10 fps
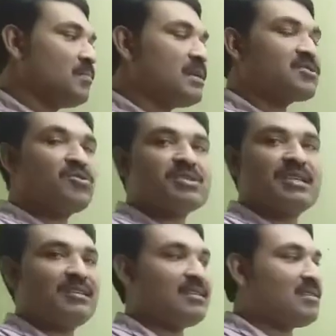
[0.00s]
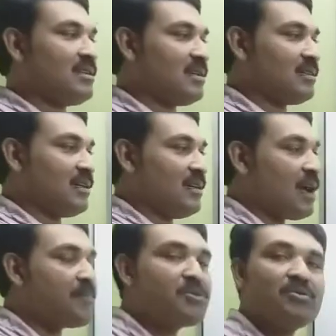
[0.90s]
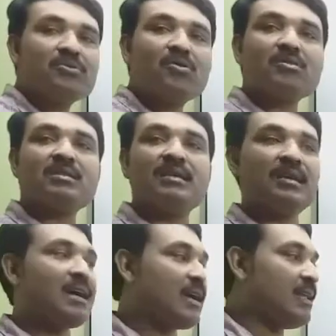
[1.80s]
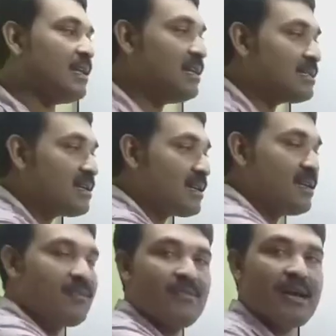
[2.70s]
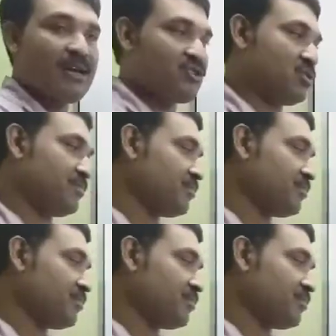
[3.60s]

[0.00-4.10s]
plus cos theta 3 up to cos theta n is equal to dash.